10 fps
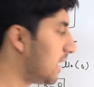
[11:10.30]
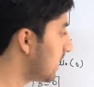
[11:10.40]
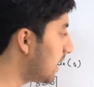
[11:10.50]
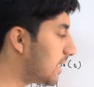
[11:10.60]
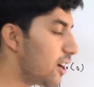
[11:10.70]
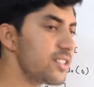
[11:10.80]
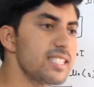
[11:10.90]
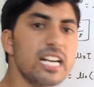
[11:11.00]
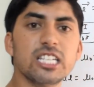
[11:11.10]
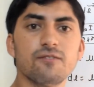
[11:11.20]
did not
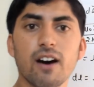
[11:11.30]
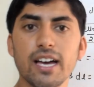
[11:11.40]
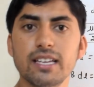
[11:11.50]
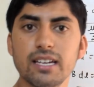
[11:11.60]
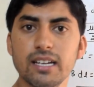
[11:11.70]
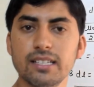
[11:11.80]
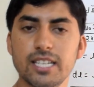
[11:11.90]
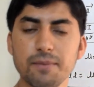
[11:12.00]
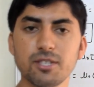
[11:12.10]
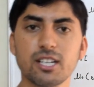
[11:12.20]
satisfy
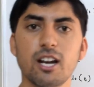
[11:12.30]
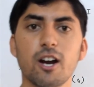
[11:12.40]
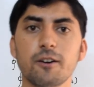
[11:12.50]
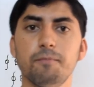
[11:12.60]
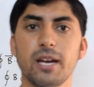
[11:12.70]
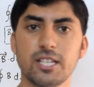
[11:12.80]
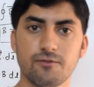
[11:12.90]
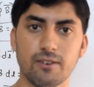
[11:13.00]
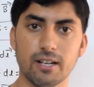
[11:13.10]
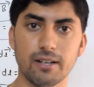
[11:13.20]
James Clerk
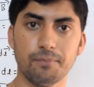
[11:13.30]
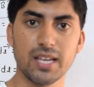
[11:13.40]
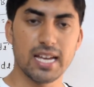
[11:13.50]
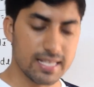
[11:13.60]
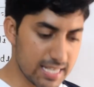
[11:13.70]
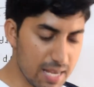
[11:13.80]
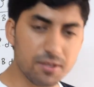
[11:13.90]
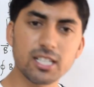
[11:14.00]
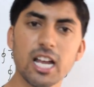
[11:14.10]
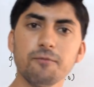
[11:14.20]
Maxwell. James
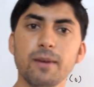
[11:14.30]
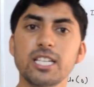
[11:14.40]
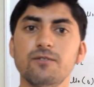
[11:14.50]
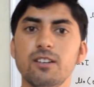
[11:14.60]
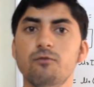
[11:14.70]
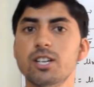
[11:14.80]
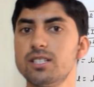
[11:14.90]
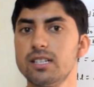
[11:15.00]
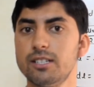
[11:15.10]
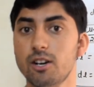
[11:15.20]
Clerk Maxwell
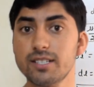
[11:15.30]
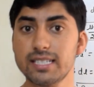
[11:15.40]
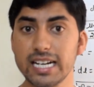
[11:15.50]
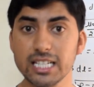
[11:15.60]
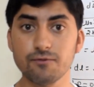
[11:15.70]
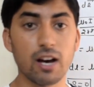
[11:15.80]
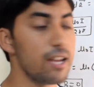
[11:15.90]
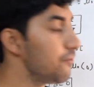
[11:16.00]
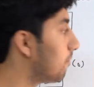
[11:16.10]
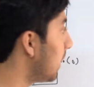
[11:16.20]
was not satisfied
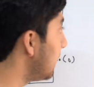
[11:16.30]
by